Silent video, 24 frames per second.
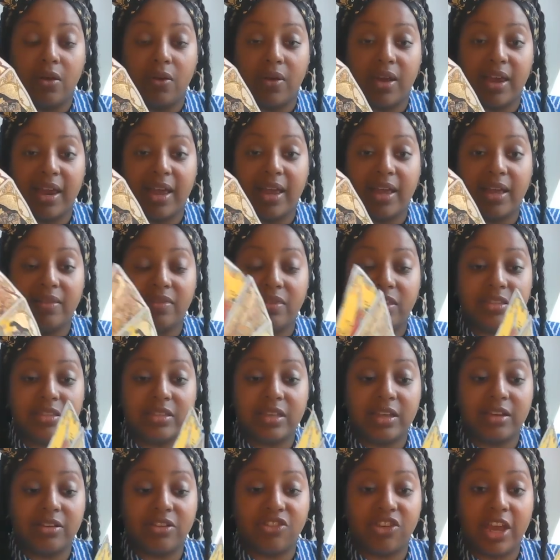Okay, this
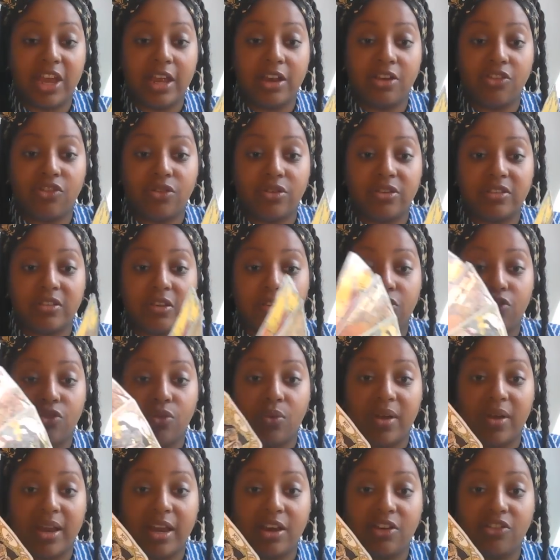can change your
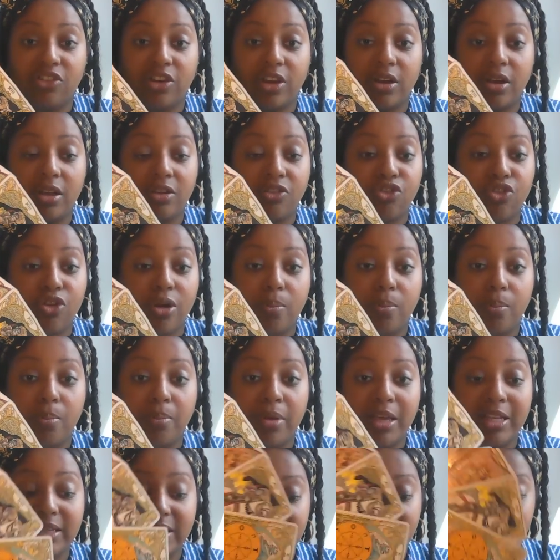situation
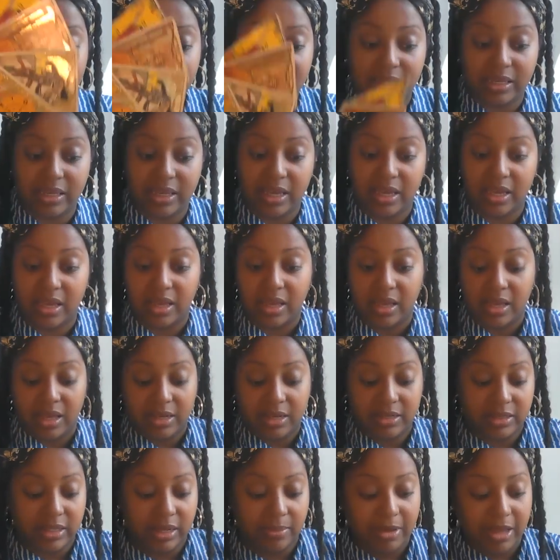tremendously.
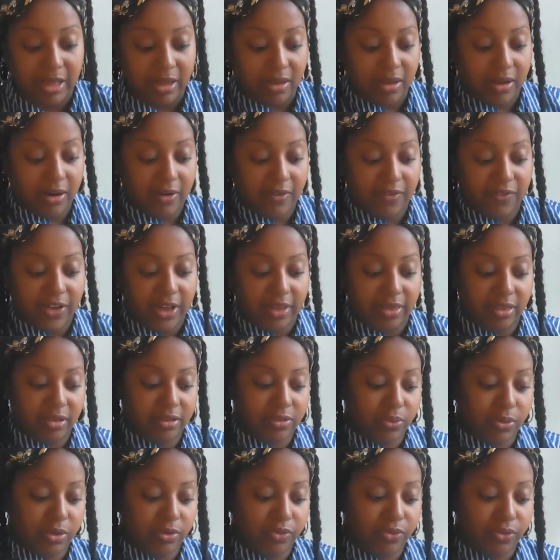Let me clarify
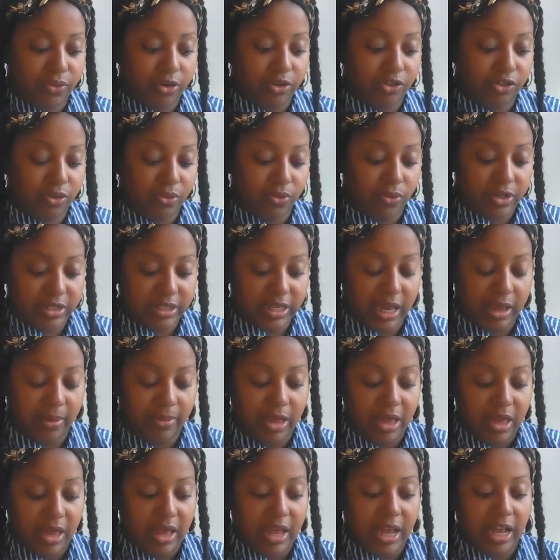this will fortune one time.
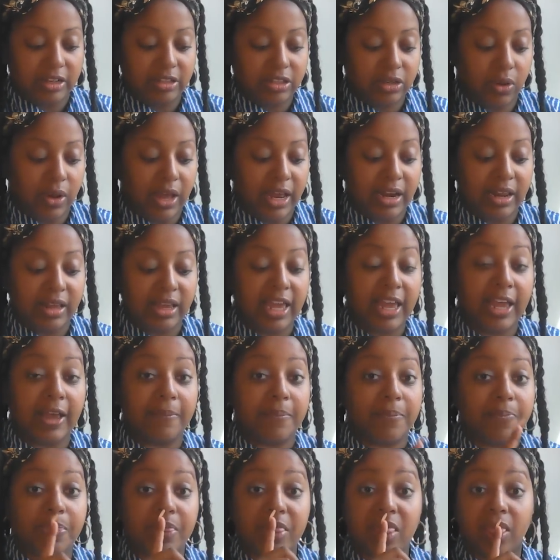And so, and
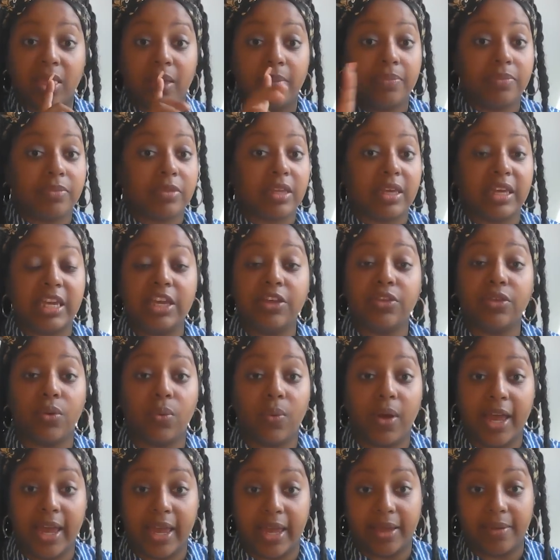again, either
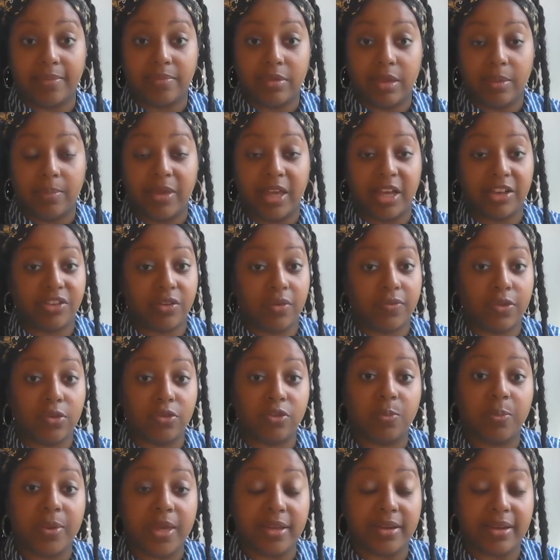way because if you
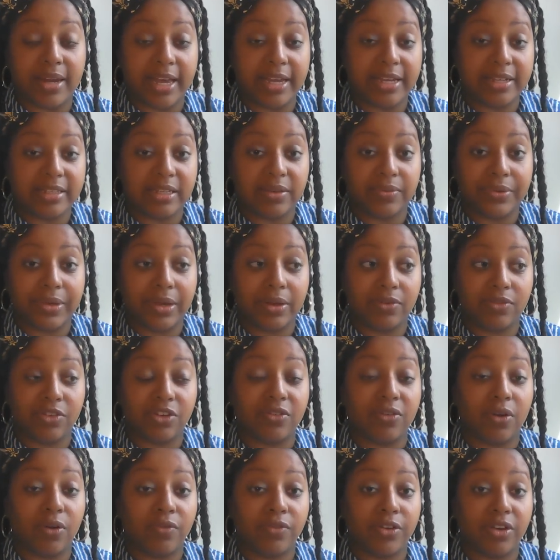speak negatively
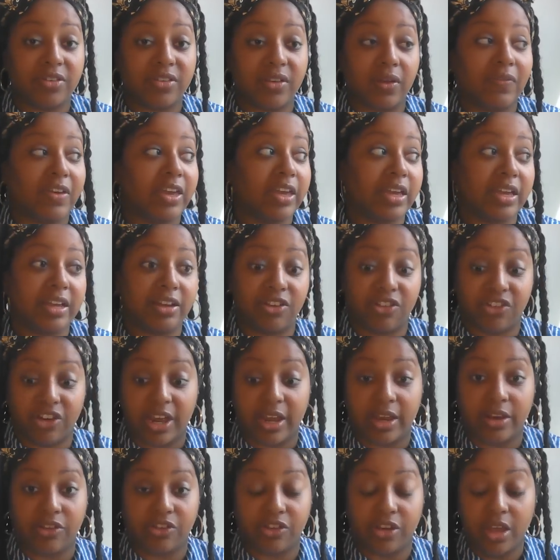your, over yourself it could
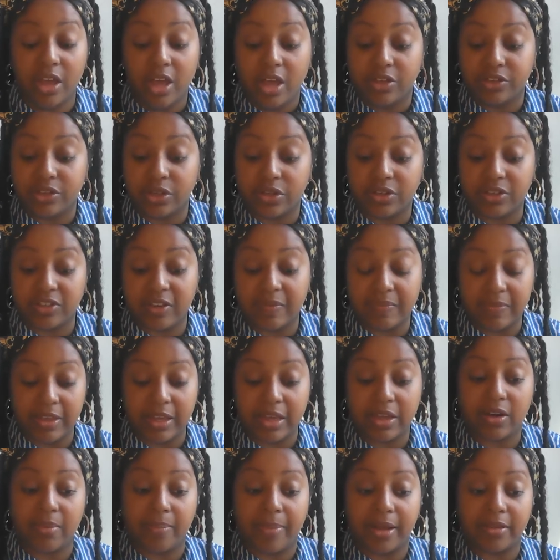change it so there's something
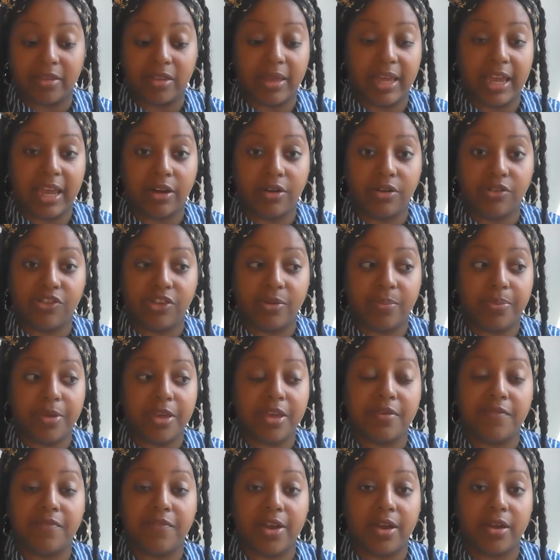here about the energy
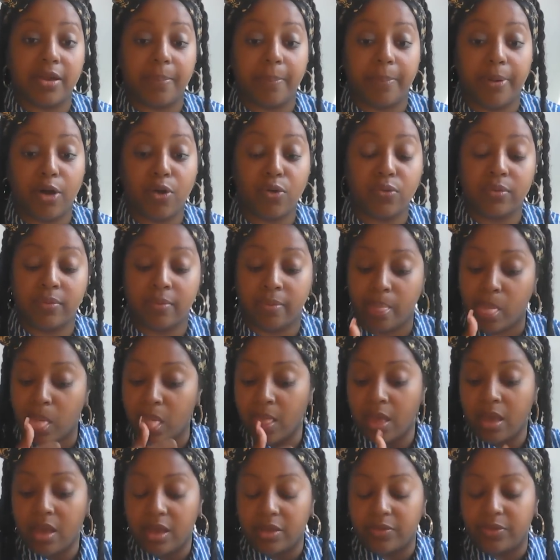being very potent
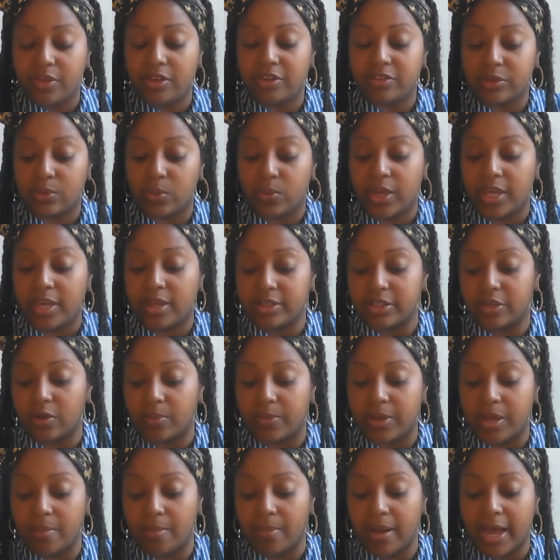this week so
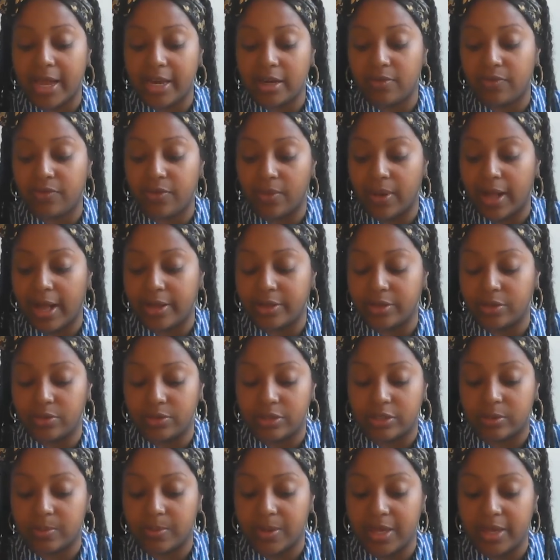be mindful how you
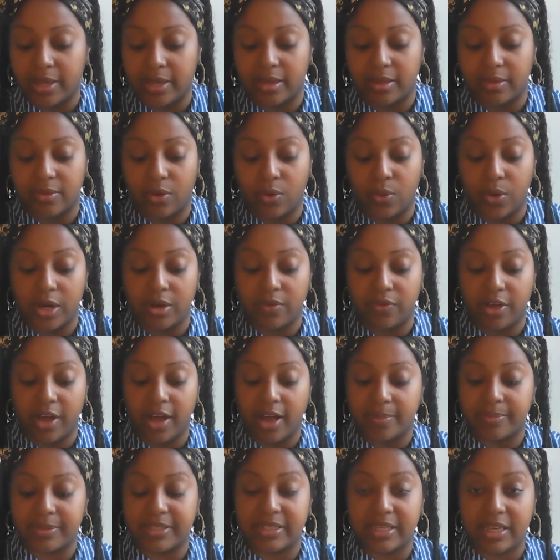speak queen of
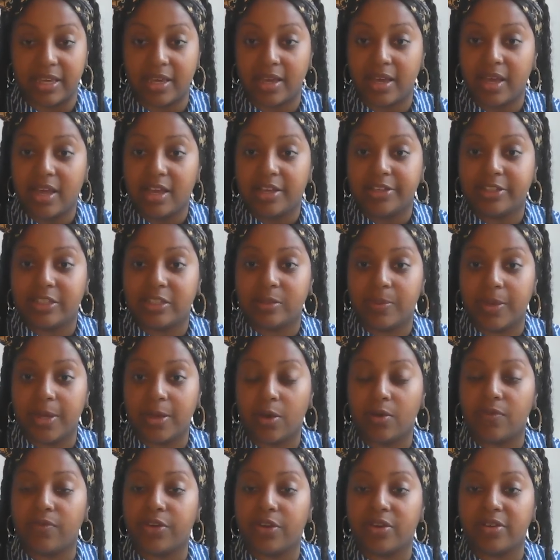cups see speak
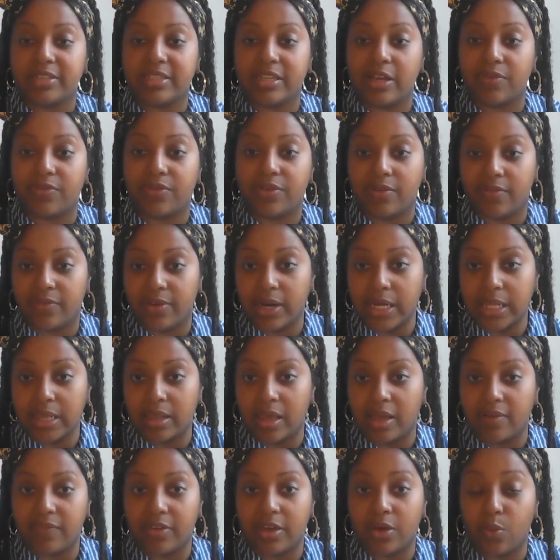over yourself in a very
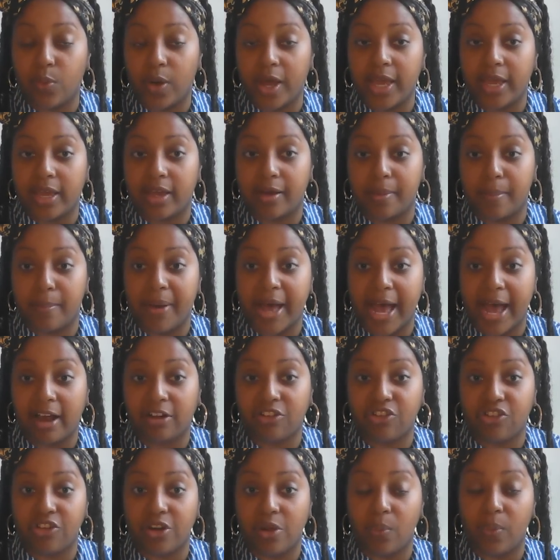loving way
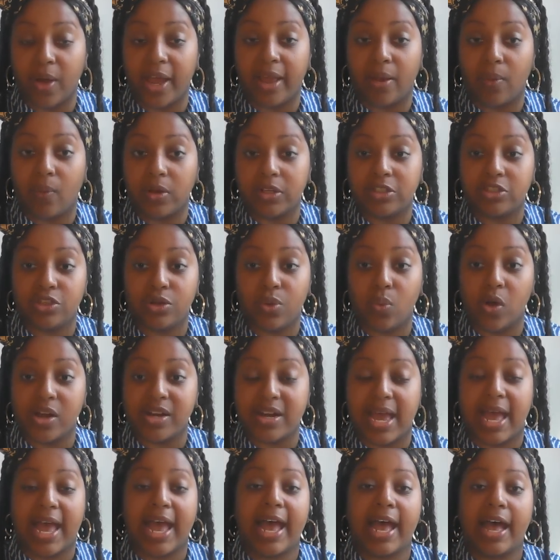compassionate way what do you want
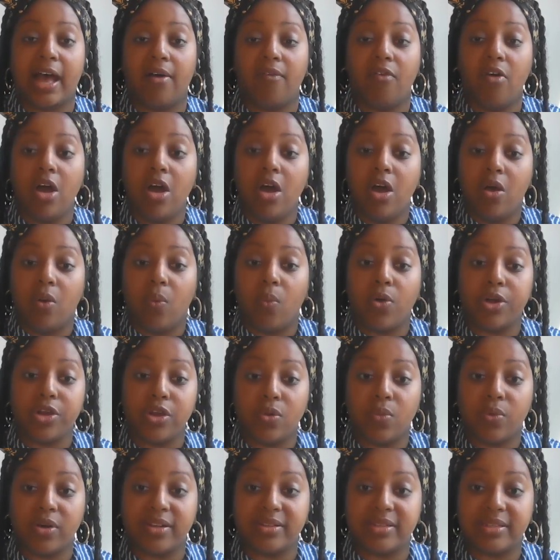to have what do
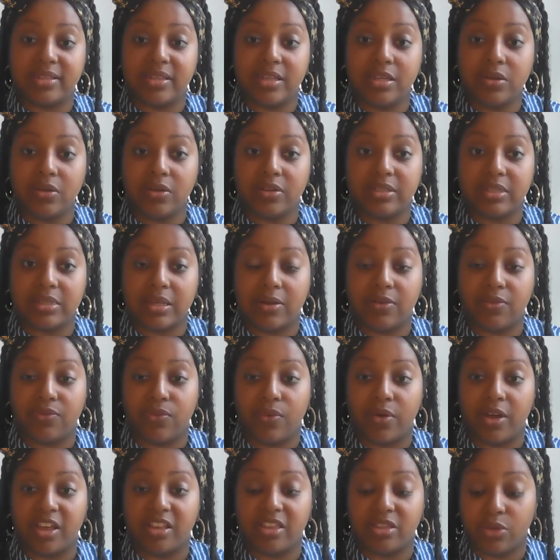you want to see yourself
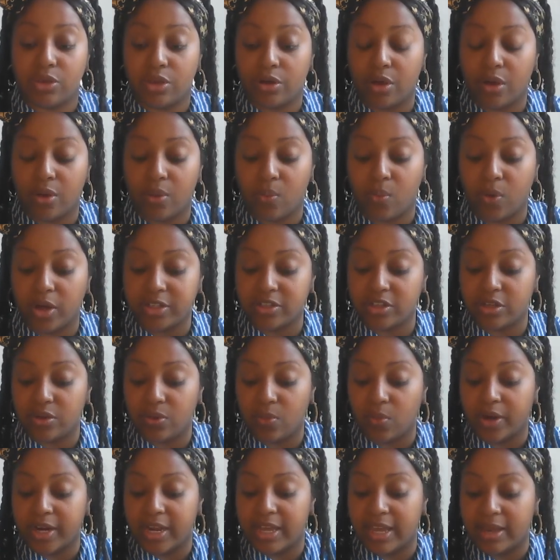with you know what do you
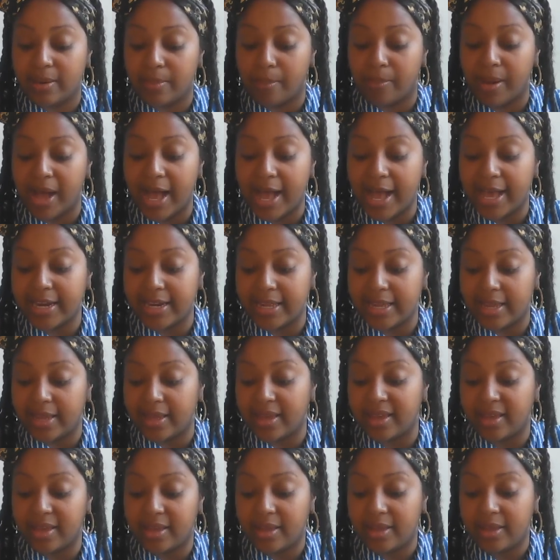want to embody
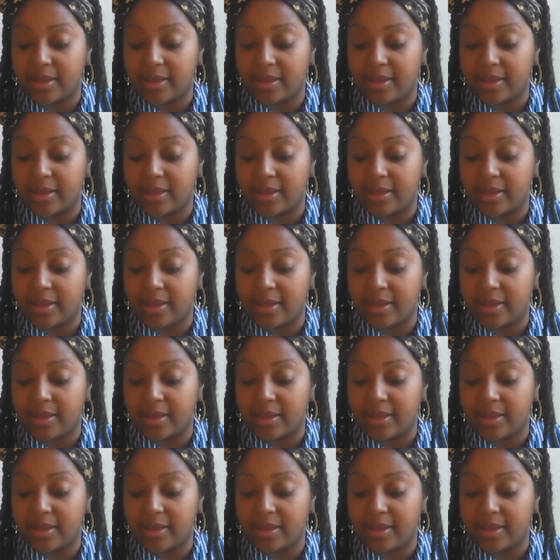